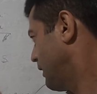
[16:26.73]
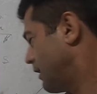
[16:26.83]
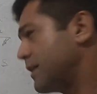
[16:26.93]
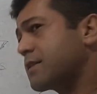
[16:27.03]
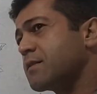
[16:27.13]

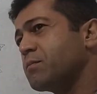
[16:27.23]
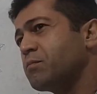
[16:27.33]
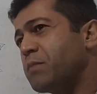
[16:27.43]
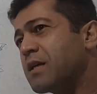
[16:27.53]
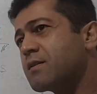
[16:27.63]
leads
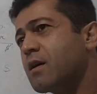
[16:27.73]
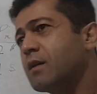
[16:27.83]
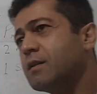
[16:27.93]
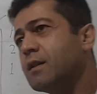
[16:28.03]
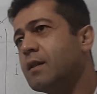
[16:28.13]
based
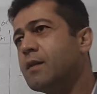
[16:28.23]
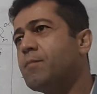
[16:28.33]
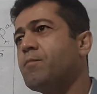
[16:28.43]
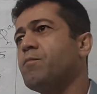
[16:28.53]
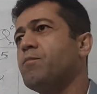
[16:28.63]
on
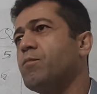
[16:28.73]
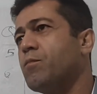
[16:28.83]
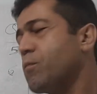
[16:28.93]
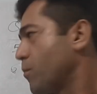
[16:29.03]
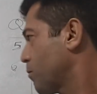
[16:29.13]
the
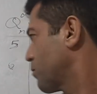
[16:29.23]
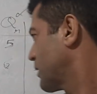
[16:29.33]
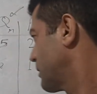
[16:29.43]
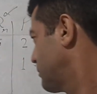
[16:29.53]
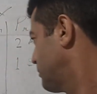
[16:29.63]

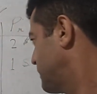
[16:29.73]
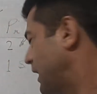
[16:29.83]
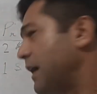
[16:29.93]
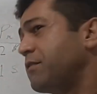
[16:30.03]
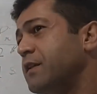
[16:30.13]

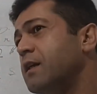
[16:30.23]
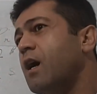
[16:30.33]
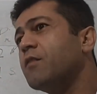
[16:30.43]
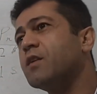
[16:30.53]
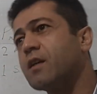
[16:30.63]
behavior
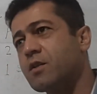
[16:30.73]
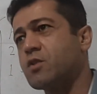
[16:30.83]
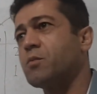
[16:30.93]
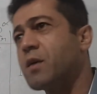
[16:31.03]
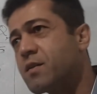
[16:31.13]
of the
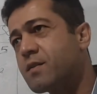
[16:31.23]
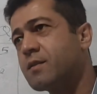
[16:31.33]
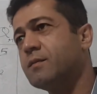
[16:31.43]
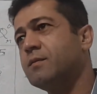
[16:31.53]
consumers.